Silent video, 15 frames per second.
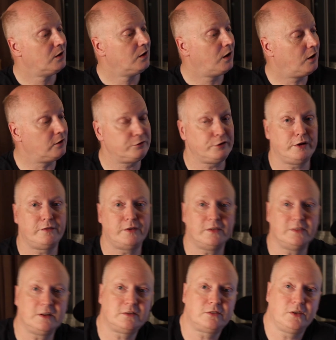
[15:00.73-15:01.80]
Hopefully you
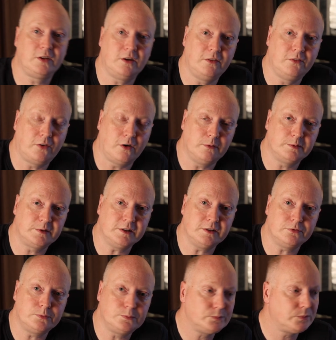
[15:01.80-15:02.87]
found this video informative.